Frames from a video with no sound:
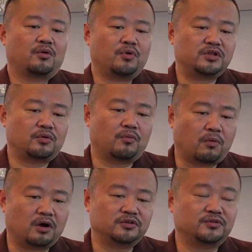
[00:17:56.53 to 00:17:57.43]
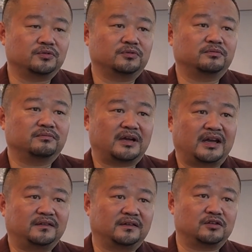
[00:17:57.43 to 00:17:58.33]
we don't want to
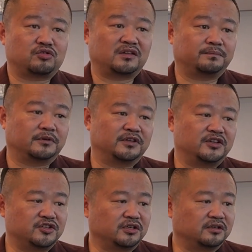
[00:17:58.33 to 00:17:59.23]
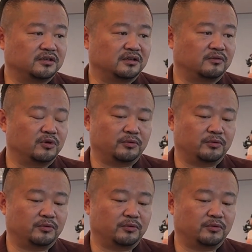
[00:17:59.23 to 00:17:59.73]
as a transportation. Mm.